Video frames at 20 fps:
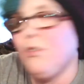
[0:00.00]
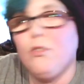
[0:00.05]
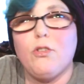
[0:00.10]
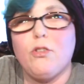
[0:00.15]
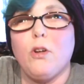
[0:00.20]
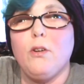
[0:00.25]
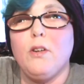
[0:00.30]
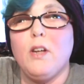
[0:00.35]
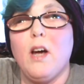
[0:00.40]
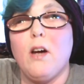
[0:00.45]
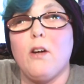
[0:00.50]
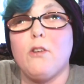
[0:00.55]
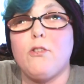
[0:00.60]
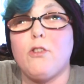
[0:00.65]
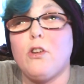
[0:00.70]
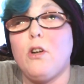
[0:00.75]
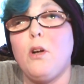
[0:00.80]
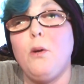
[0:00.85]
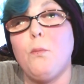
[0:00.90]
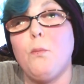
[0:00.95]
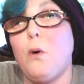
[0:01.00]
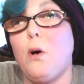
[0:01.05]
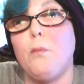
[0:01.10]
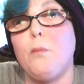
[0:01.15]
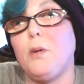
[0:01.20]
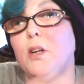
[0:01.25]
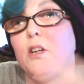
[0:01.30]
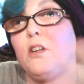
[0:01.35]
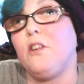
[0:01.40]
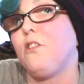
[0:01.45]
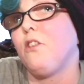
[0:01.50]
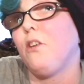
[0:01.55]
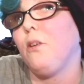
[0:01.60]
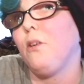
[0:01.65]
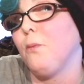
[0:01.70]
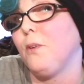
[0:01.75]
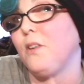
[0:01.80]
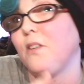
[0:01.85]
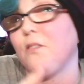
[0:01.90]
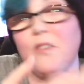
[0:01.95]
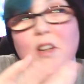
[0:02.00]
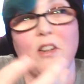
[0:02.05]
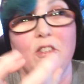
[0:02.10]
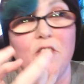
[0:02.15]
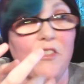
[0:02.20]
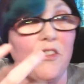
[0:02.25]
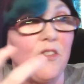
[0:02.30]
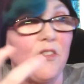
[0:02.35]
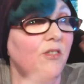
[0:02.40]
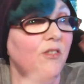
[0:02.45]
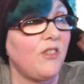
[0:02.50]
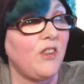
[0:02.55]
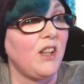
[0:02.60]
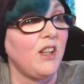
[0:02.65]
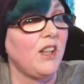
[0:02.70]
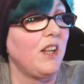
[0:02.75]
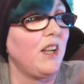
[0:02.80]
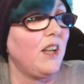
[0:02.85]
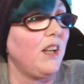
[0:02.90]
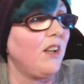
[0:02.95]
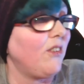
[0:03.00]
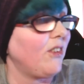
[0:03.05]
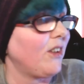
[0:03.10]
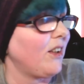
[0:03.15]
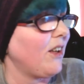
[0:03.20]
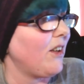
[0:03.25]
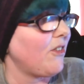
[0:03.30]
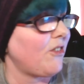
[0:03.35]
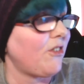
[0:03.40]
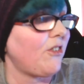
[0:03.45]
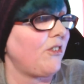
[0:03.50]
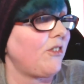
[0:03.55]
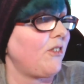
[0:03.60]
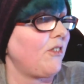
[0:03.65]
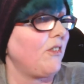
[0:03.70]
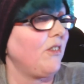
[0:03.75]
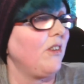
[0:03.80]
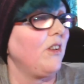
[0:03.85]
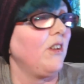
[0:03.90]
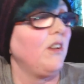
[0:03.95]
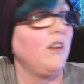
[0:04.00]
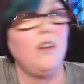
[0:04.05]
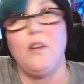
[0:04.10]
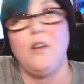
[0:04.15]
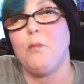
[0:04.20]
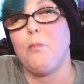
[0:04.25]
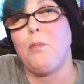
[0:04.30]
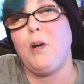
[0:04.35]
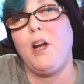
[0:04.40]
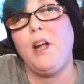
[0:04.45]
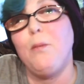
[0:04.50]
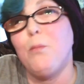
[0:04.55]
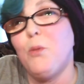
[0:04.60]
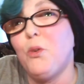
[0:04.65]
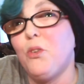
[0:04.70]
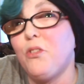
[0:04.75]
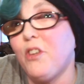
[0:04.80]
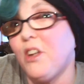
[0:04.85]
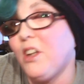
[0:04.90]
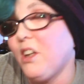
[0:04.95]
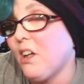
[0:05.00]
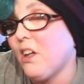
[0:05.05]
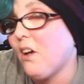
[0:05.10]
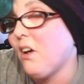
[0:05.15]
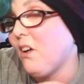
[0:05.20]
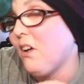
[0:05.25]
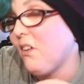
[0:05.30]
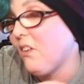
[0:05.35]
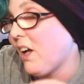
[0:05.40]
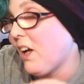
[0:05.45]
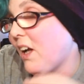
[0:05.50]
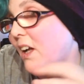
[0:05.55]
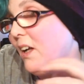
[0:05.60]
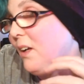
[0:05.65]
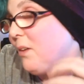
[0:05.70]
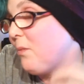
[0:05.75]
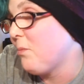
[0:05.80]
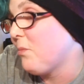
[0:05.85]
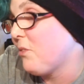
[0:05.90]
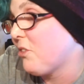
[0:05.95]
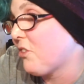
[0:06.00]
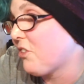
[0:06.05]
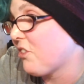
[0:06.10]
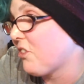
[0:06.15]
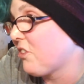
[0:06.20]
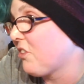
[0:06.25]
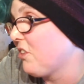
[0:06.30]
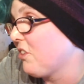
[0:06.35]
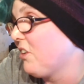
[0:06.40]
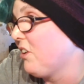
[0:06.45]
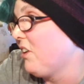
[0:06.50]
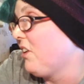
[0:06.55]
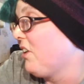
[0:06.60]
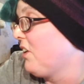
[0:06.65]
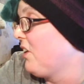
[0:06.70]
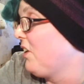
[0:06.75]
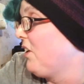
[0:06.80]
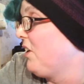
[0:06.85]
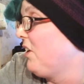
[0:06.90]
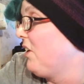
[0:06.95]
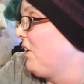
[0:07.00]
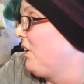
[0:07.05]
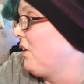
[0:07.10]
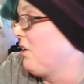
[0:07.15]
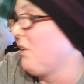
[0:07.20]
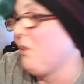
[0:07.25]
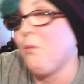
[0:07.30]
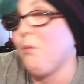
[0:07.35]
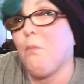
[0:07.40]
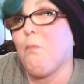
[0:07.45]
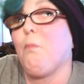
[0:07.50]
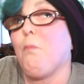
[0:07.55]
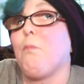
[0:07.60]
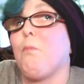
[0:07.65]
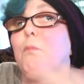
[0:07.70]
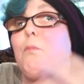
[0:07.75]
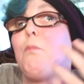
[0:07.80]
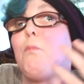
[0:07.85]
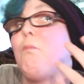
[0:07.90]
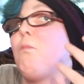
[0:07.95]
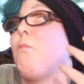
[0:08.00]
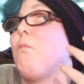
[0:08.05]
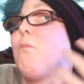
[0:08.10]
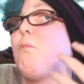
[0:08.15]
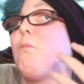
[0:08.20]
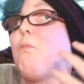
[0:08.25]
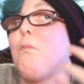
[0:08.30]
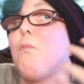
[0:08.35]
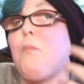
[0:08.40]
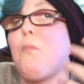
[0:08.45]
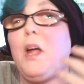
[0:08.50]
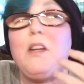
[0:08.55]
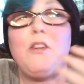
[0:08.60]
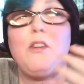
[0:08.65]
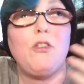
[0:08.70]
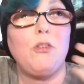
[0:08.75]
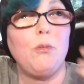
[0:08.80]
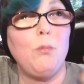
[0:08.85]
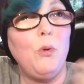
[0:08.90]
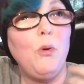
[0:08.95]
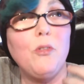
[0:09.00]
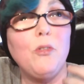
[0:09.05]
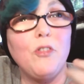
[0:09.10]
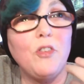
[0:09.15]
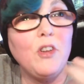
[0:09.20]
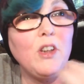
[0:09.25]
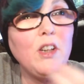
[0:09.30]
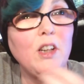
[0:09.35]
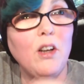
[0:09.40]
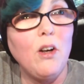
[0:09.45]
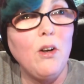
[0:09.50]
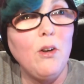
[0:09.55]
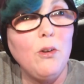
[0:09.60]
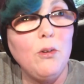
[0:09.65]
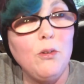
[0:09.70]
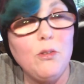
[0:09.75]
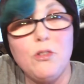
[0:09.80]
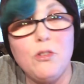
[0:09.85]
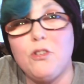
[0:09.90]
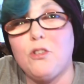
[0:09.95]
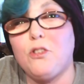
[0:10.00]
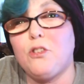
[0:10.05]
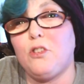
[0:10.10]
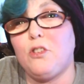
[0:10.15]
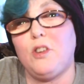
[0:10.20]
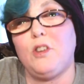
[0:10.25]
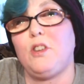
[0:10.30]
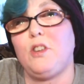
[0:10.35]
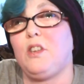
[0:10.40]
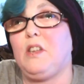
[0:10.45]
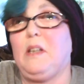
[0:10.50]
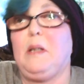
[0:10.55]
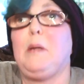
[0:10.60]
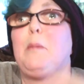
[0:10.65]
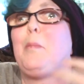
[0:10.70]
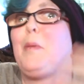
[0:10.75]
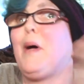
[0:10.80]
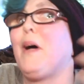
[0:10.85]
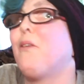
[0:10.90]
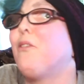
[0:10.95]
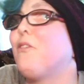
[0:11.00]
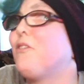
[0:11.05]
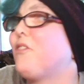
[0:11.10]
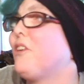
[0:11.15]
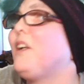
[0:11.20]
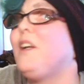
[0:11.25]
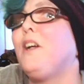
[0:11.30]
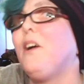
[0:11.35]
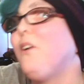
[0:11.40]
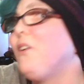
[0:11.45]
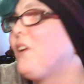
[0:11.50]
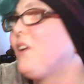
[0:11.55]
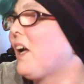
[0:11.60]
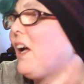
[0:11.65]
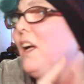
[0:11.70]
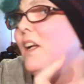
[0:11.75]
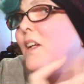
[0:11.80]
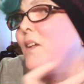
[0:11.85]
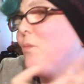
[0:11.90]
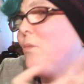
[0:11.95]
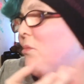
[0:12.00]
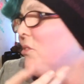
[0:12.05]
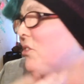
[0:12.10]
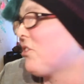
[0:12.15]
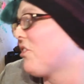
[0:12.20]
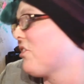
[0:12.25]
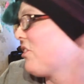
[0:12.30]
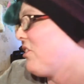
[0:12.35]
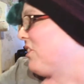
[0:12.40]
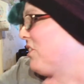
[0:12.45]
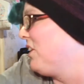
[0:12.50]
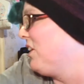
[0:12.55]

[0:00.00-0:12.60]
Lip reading: yeah, I don't know what I'm going to do with the rest of the year, I guess. Play more video games, make some more videos about video games,